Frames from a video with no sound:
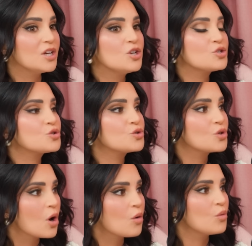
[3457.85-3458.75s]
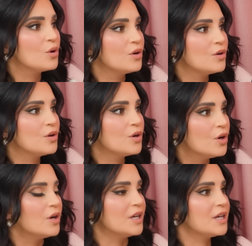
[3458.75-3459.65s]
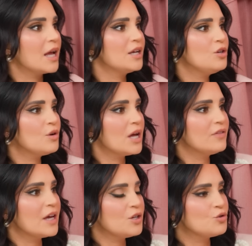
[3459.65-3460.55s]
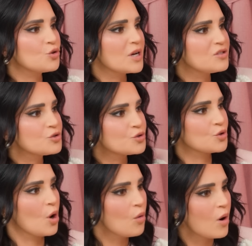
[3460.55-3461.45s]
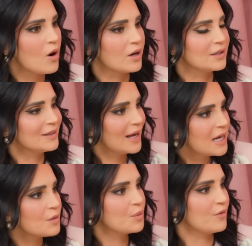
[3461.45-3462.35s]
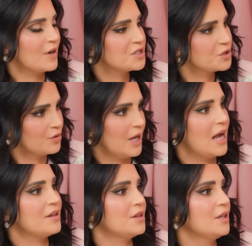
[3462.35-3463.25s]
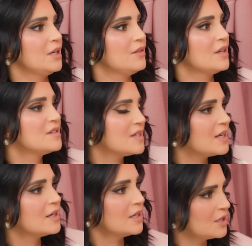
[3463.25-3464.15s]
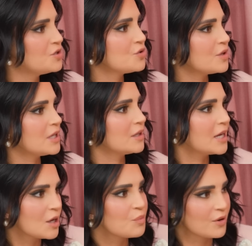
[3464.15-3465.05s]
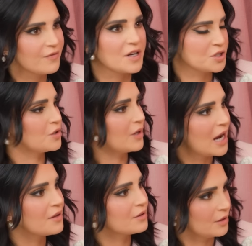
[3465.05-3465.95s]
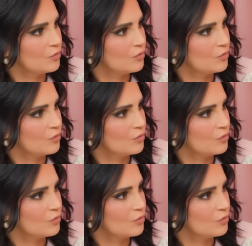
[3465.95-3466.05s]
is so good. And that you train so hard like a professional athlete than to get an injury like a professional athlete